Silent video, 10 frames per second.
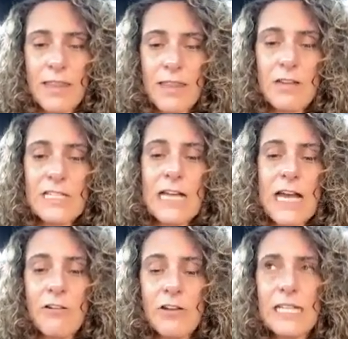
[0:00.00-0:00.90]
There is
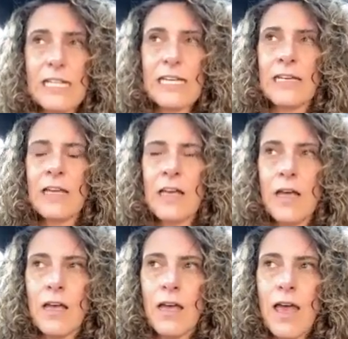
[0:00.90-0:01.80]
currently
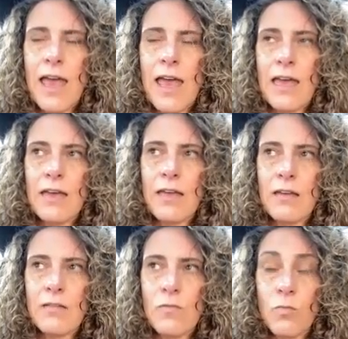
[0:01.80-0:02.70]
a
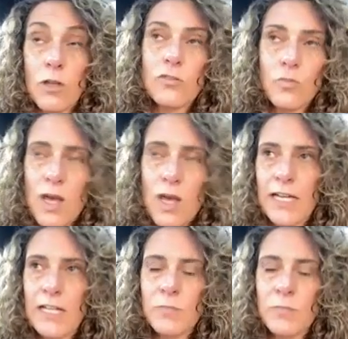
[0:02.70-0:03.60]
worldwide,